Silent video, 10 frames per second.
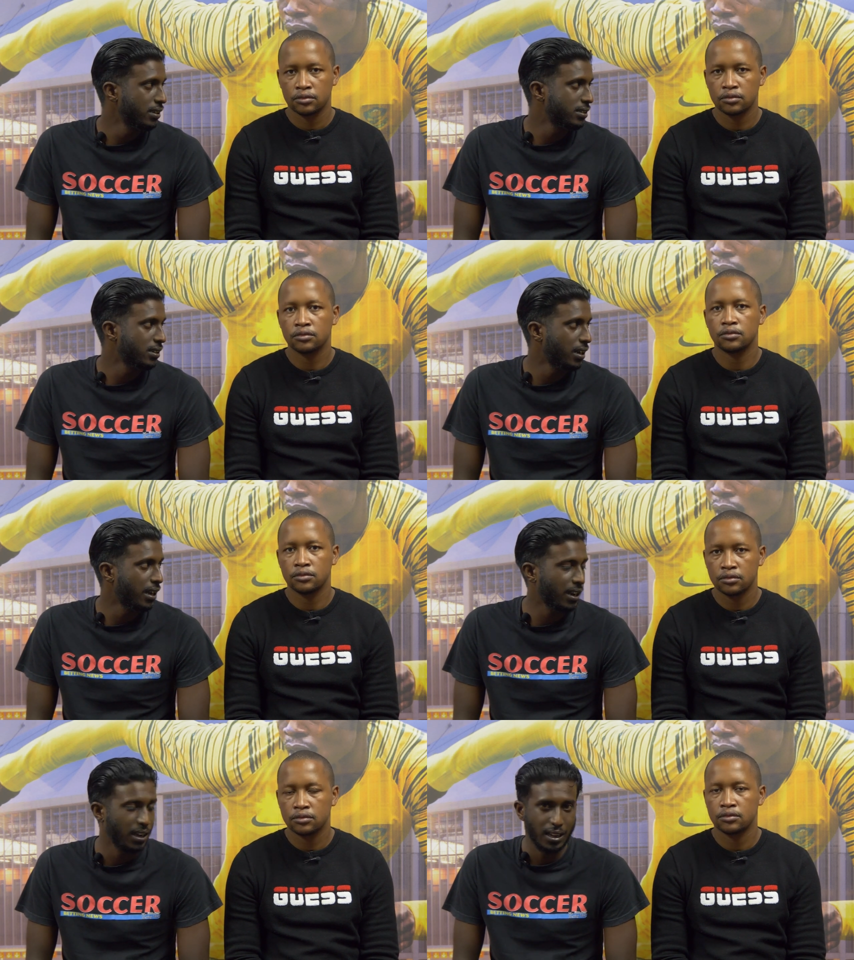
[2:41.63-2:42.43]
Speaker 1: It's uh, mm. uh,
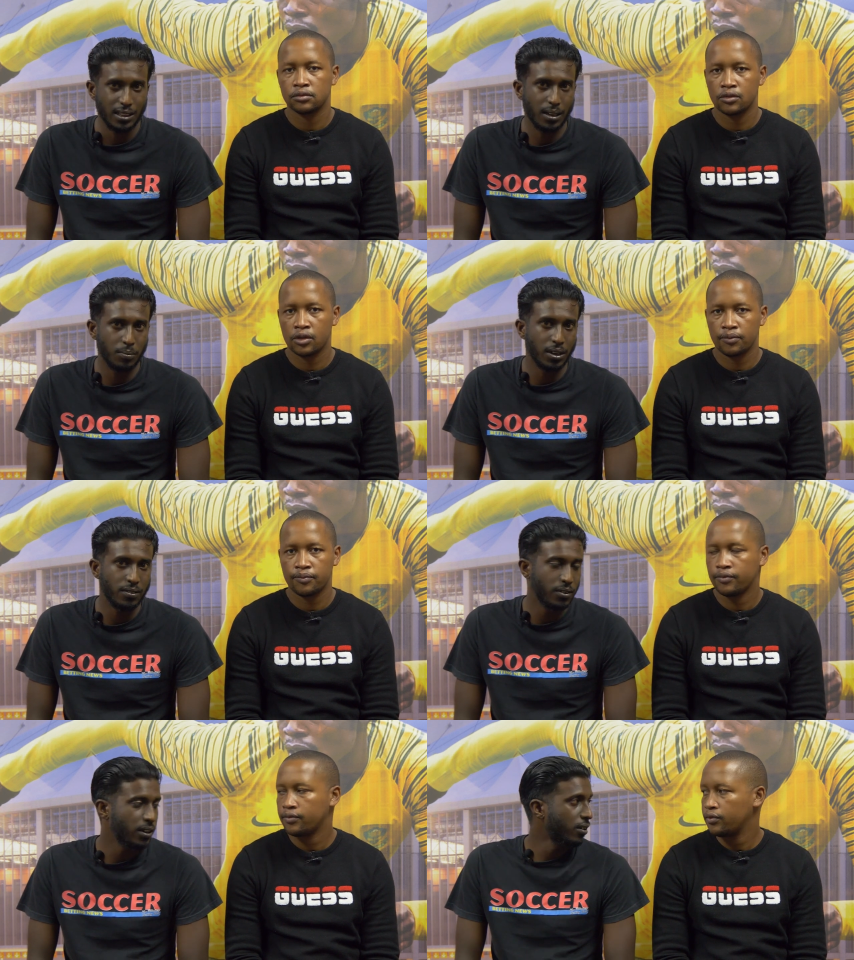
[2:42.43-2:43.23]
like that
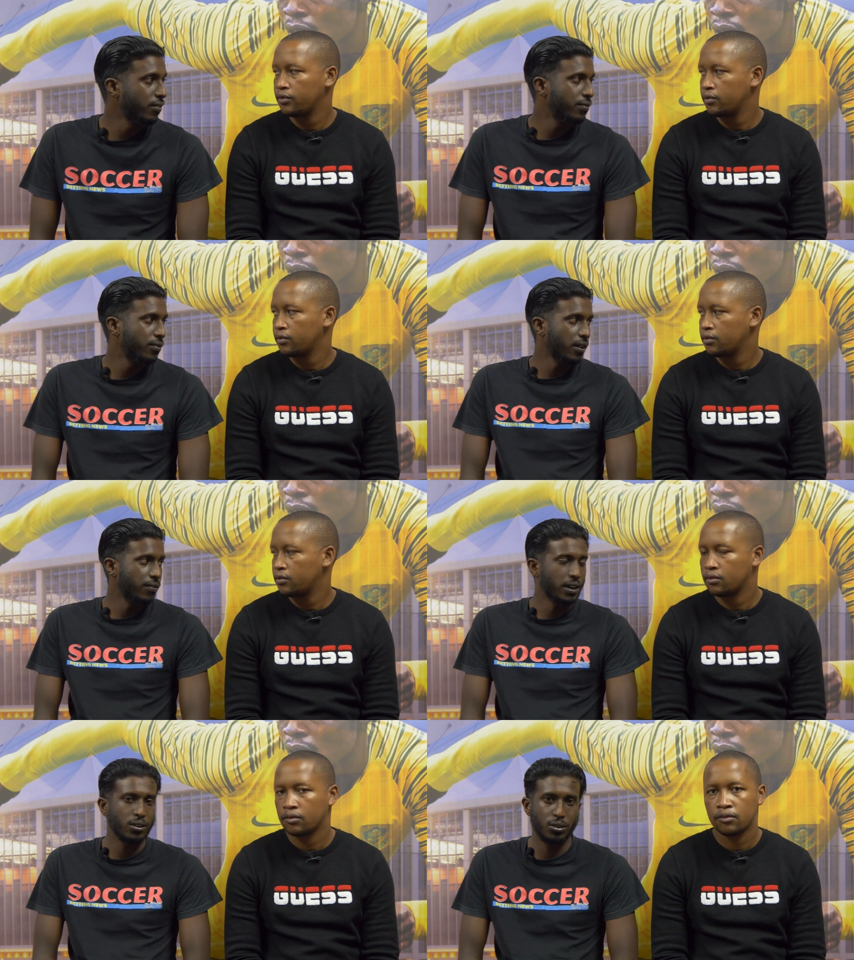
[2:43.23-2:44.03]
midfield of
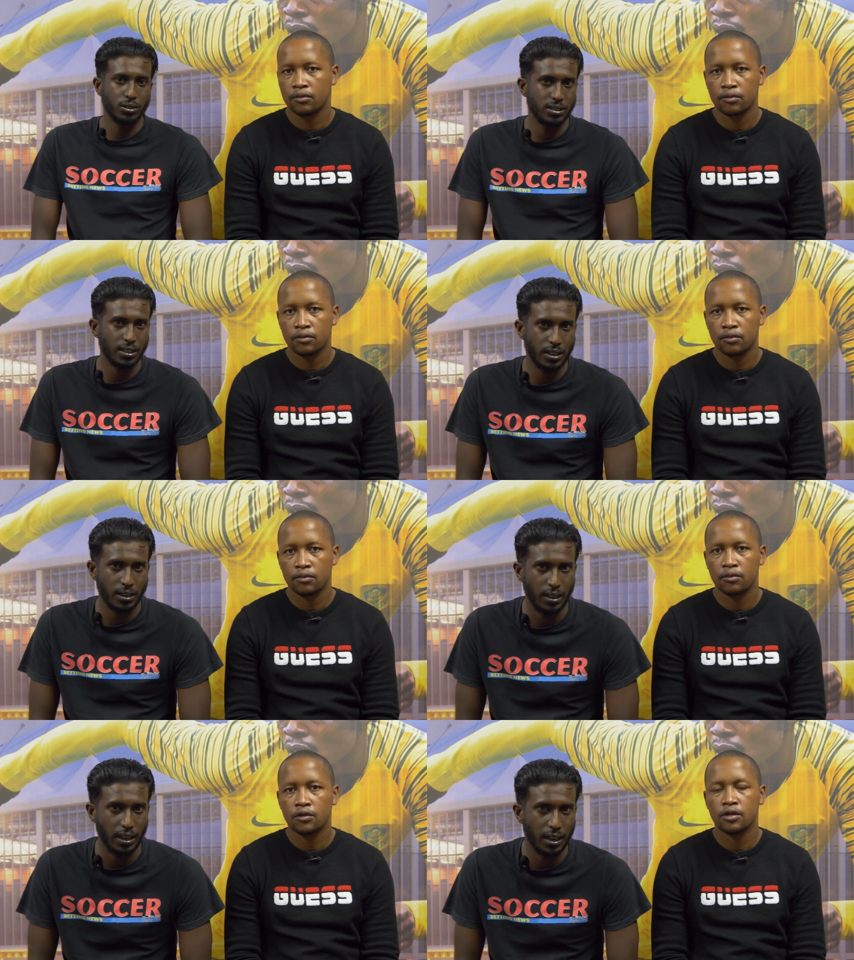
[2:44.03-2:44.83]
Rivaldo Coetzee
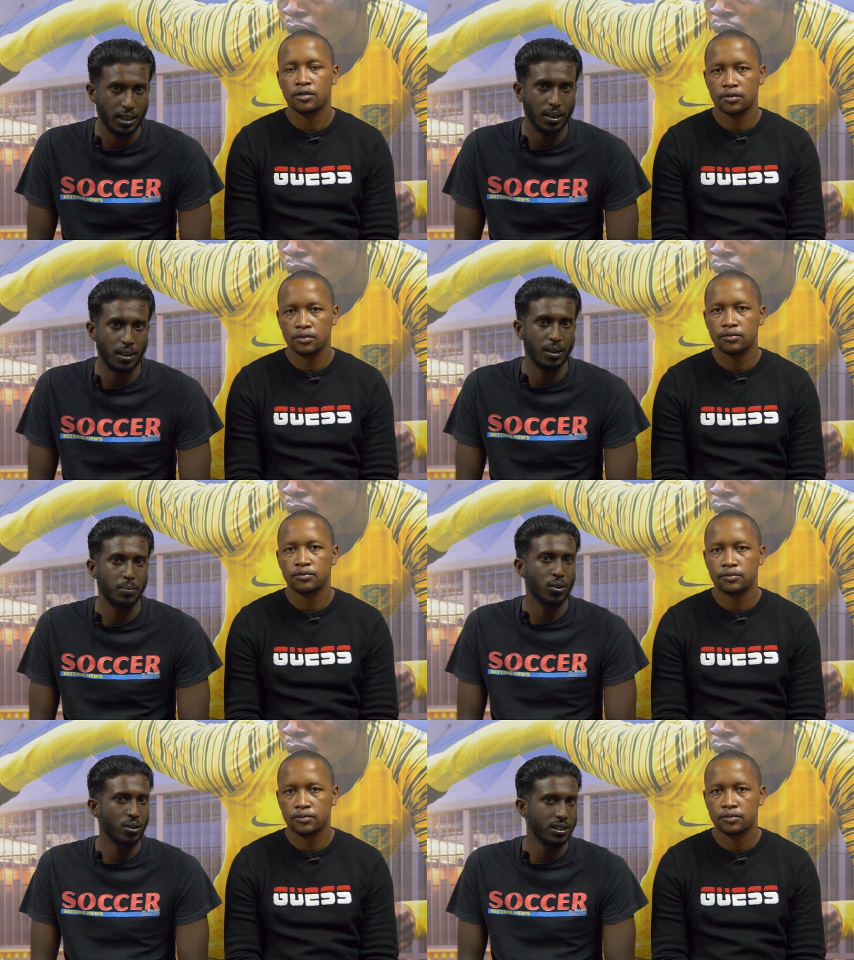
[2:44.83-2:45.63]
and uh,
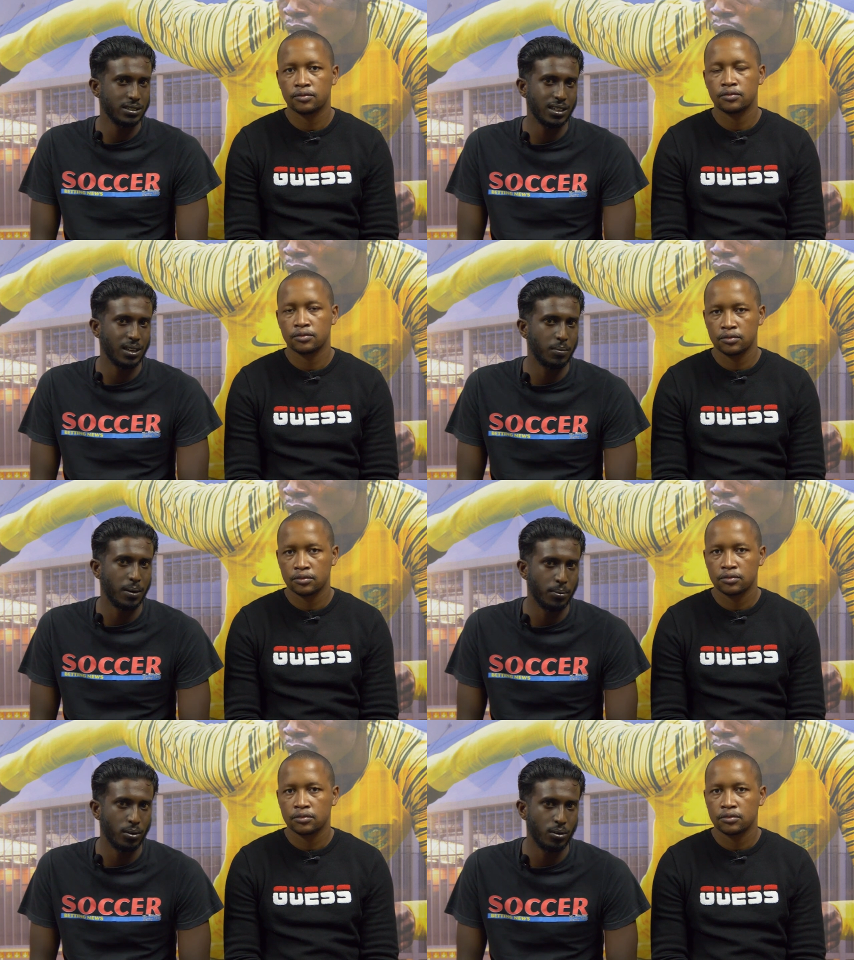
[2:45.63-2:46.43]
Mkhulise,
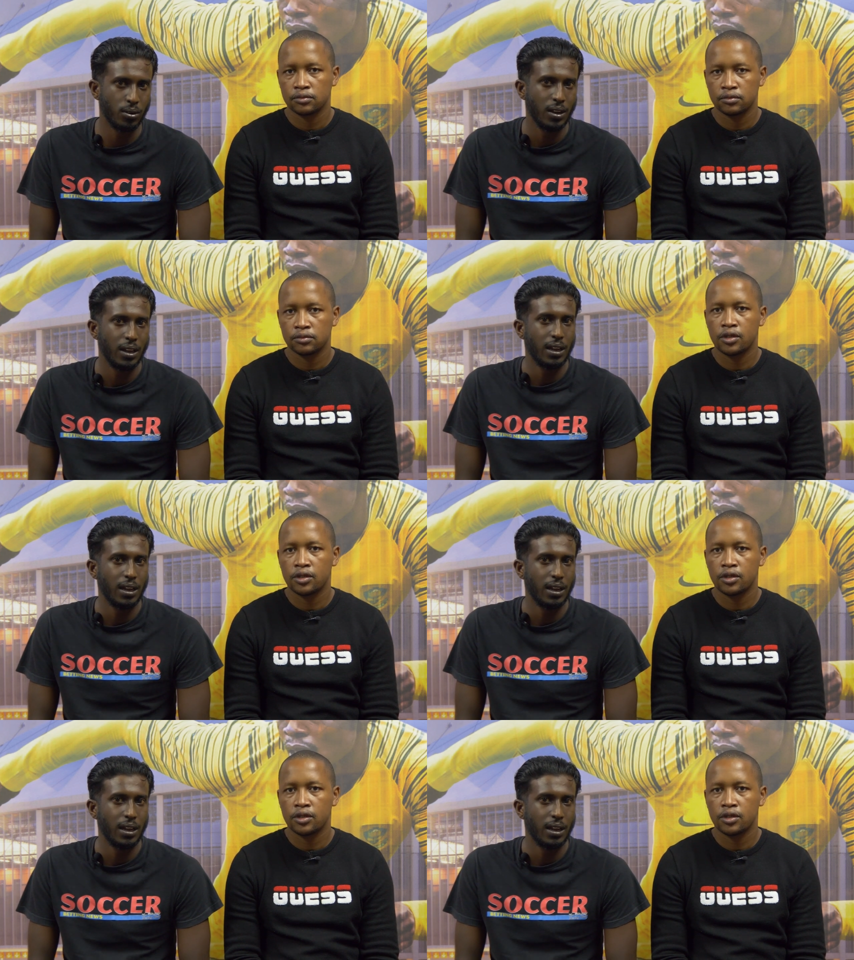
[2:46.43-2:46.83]
Mabo,